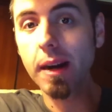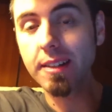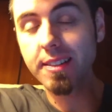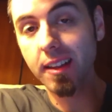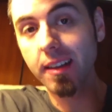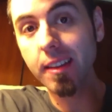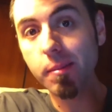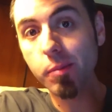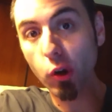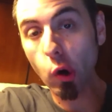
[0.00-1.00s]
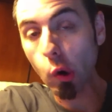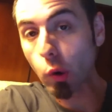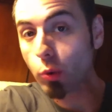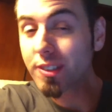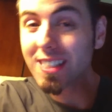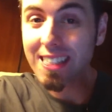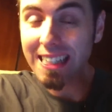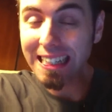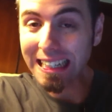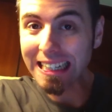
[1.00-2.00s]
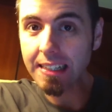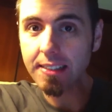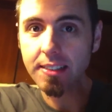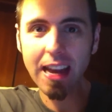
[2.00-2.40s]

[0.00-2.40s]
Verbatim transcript: by selling them your old CDs,